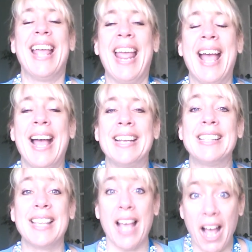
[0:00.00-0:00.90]

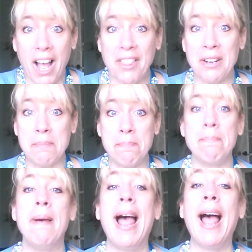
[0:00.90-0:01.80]
And the other
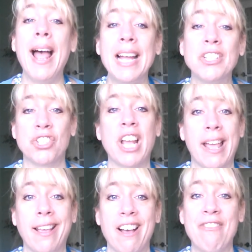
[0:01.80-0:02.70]

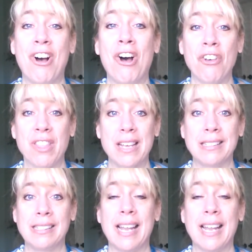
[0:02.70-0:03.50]
magic of all this